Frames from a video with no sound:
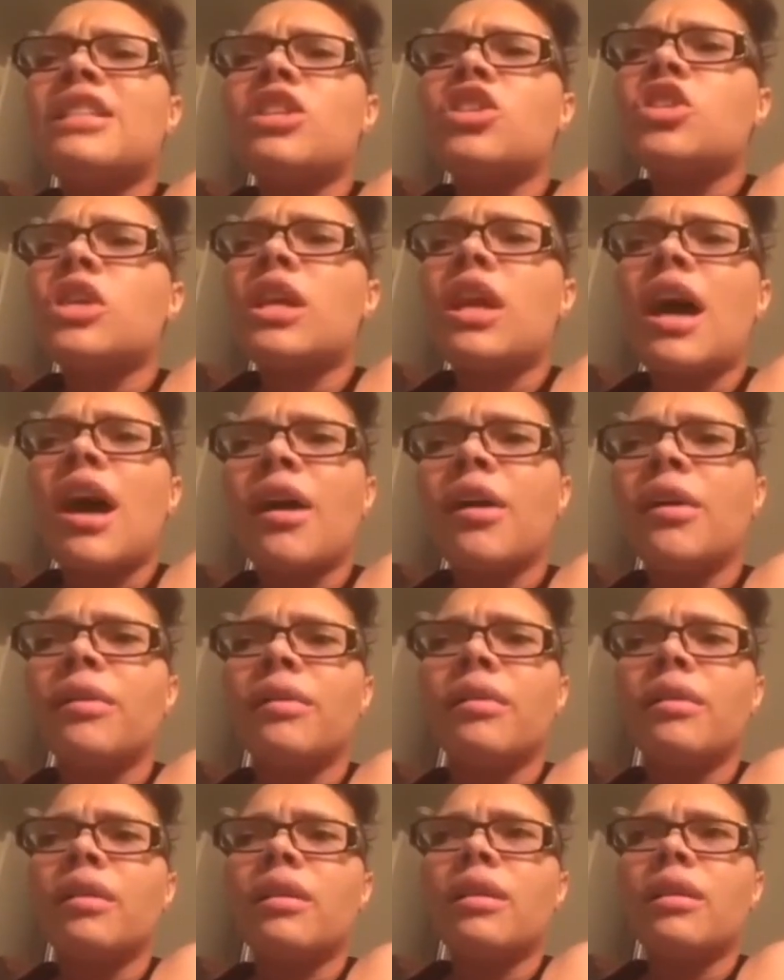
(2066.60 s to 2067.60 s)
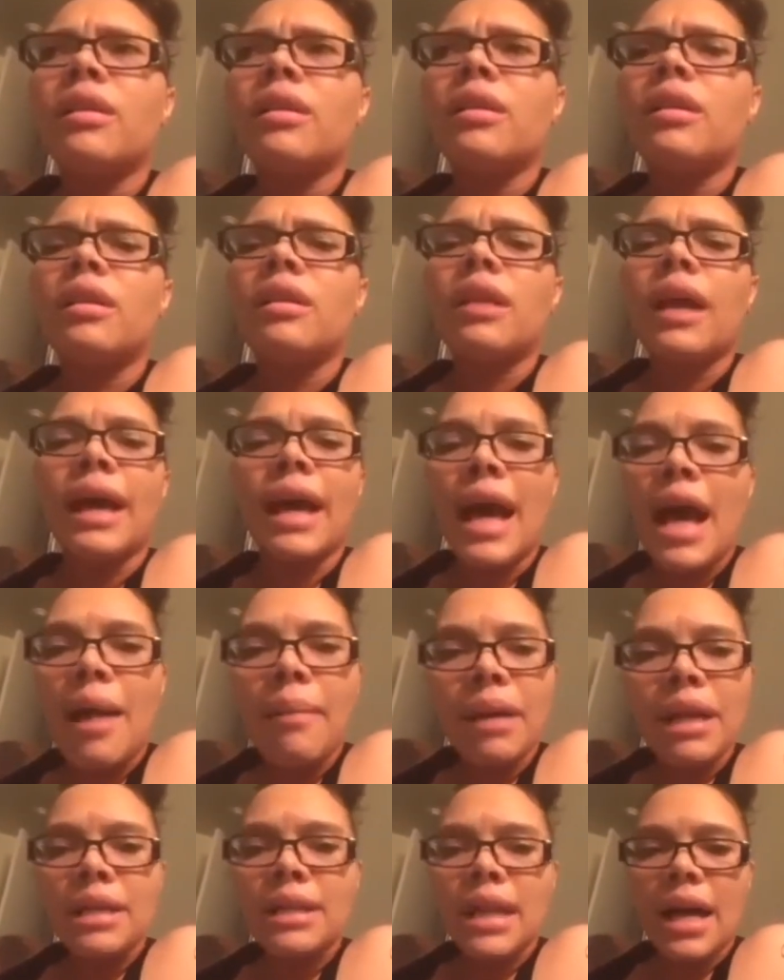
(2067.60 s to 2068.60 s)
the shit hurt? Like, how
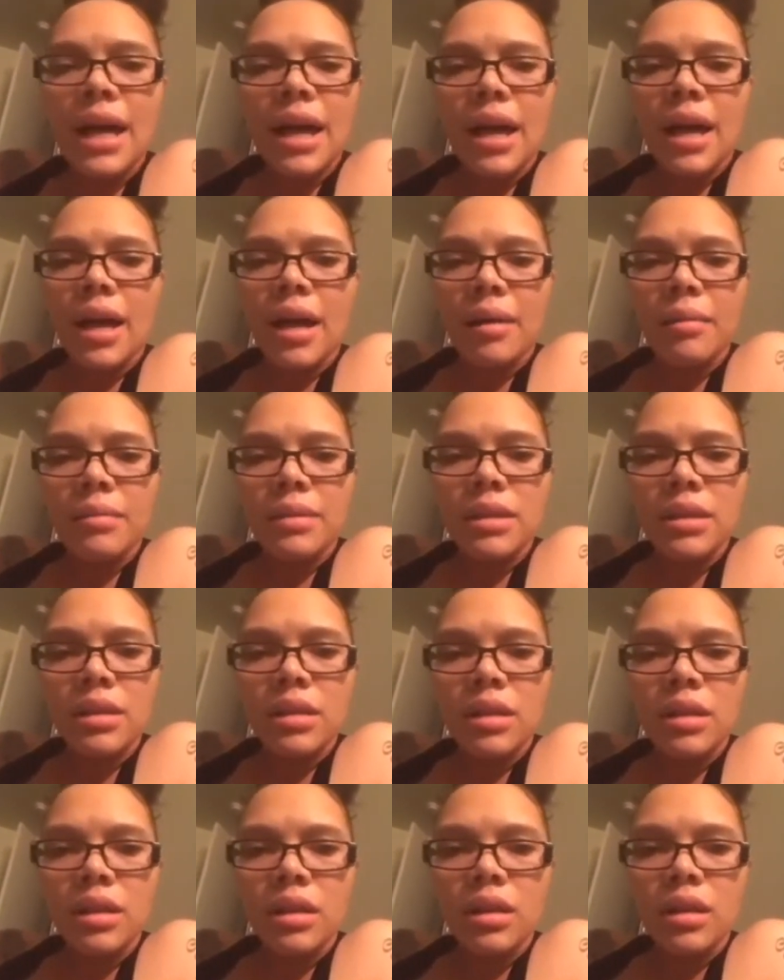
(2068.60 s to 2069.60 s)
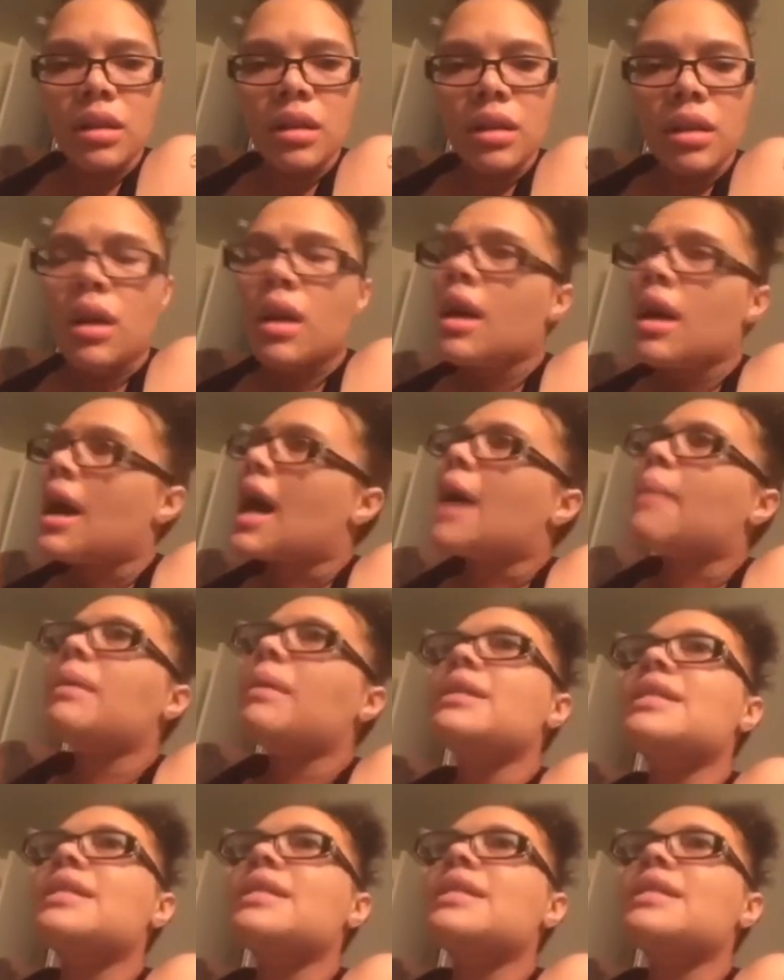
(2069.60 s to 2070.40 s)
many times? How many